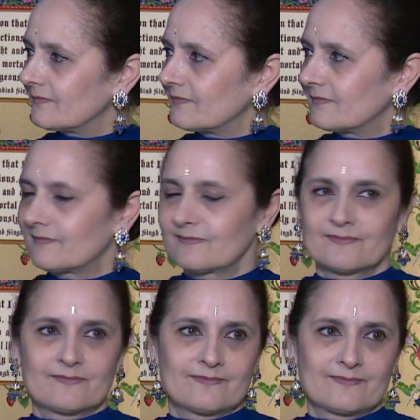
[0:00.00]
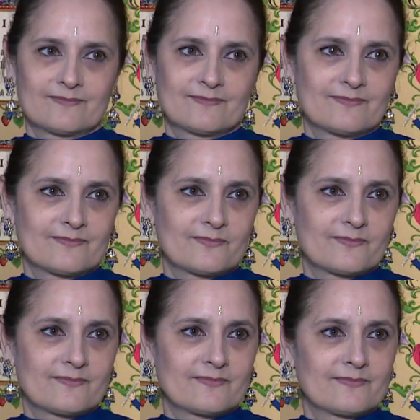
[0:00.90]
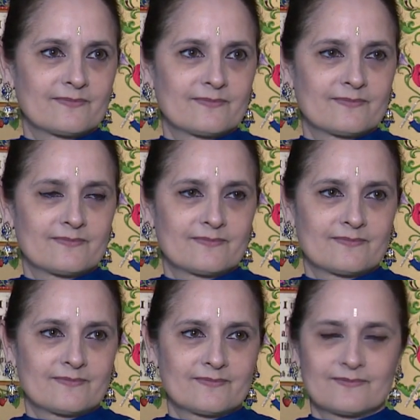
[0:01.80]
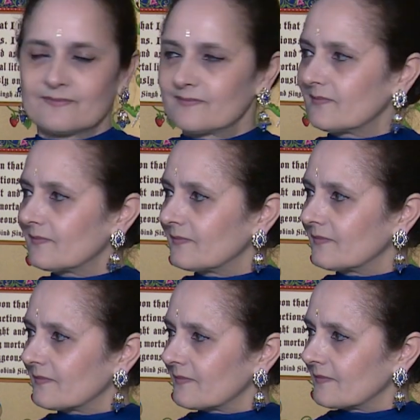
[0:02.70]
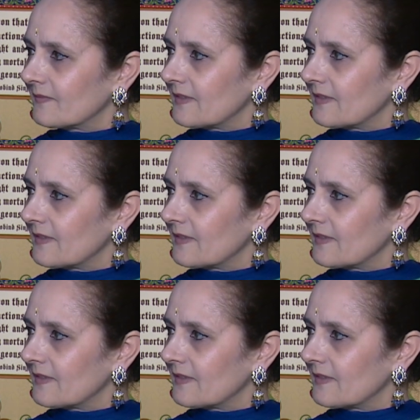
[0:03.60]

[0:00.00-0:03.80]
(not speaking)